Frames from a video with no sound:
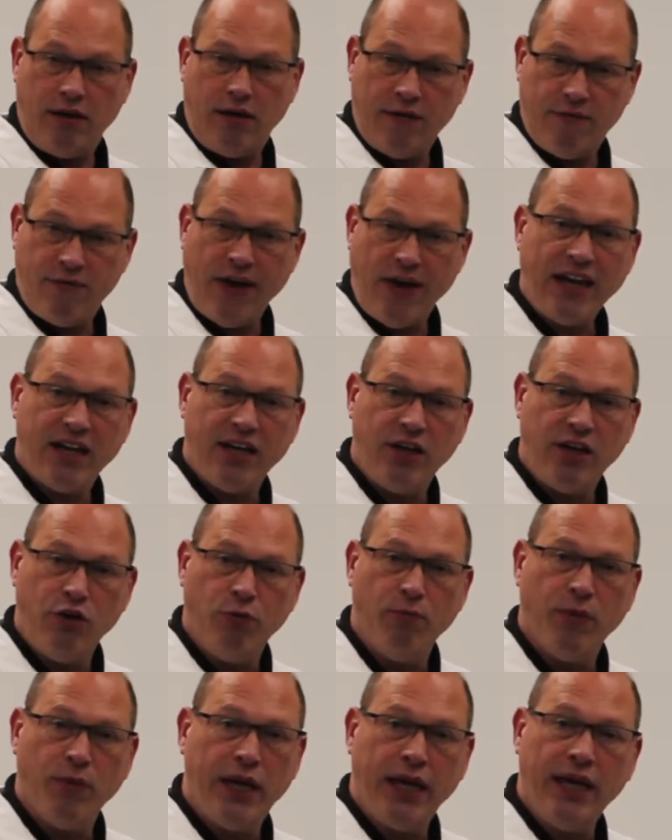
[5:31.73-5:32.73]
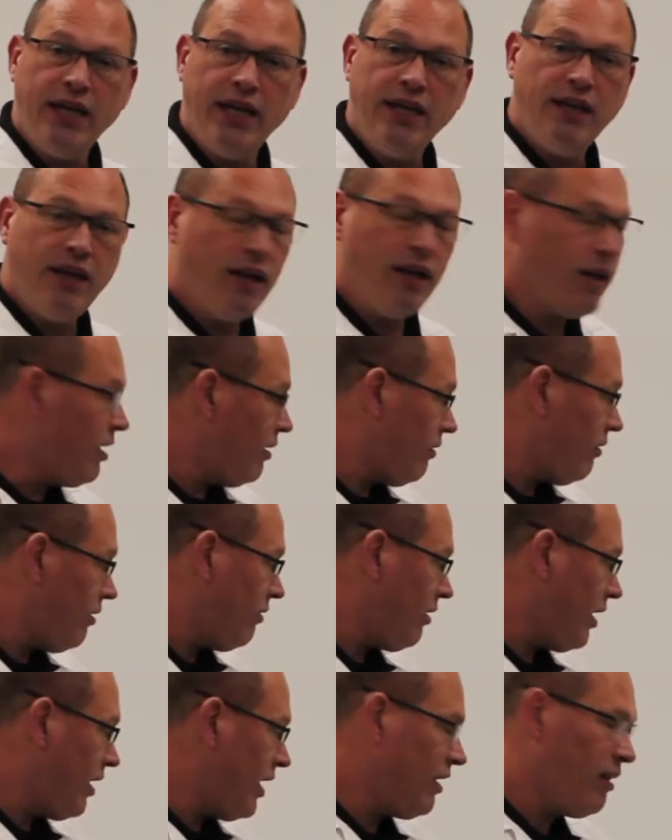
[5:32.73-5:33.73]
vacuum in
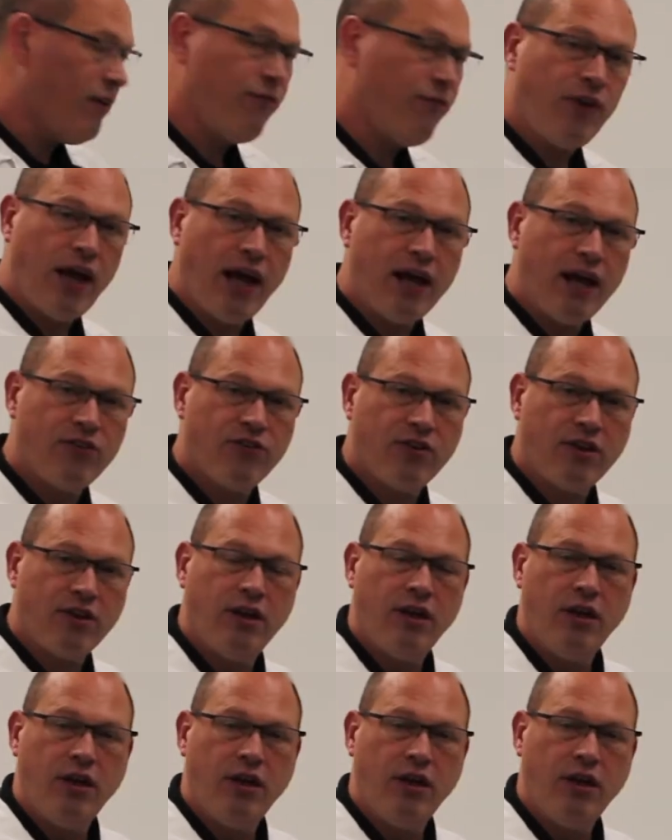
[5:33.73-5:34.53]
the flask